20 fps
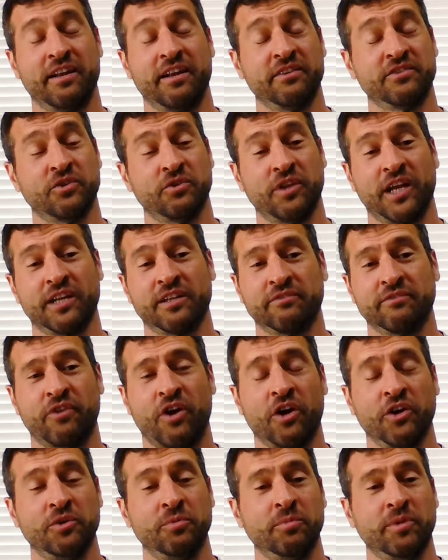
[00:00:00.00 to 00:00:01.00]
And so like the
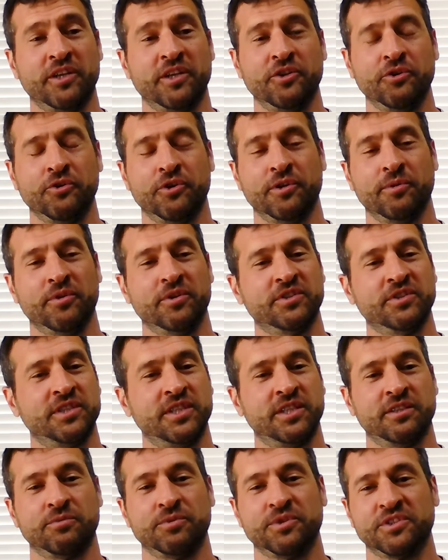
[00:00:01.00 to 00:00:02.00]
volume been doing and
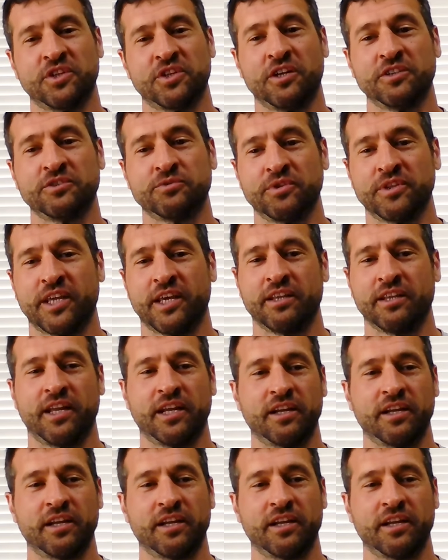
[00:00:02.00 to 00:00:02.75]
seeing the results with that,